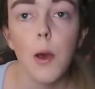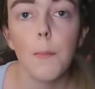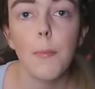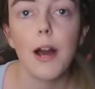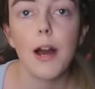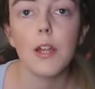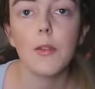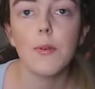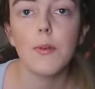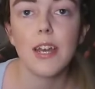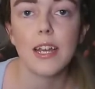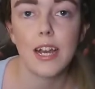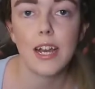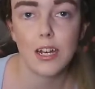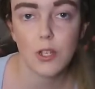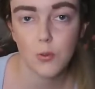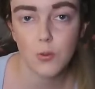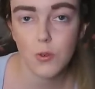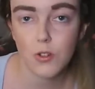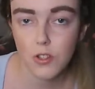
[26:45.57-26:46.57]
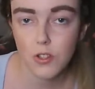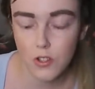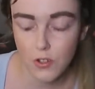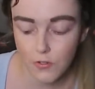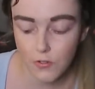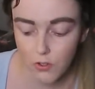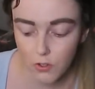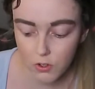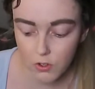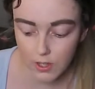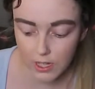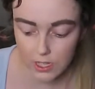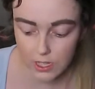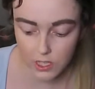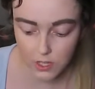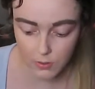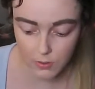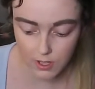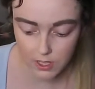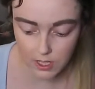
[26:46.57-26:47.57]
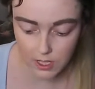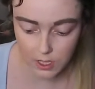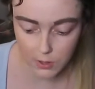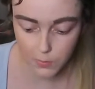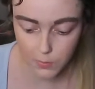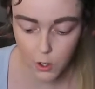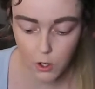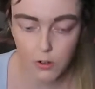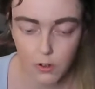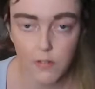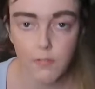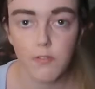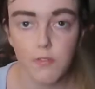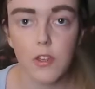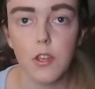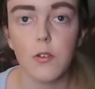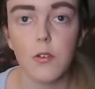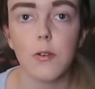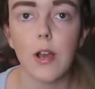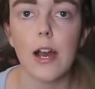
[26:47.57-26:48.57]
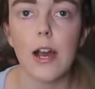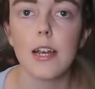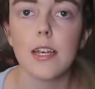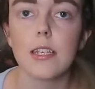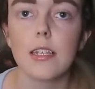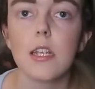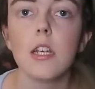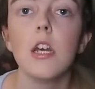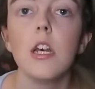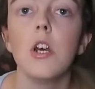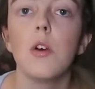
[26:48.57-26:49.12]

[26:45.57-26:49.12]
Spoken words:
By the way guys, once I've done this so it's less boring for you guys,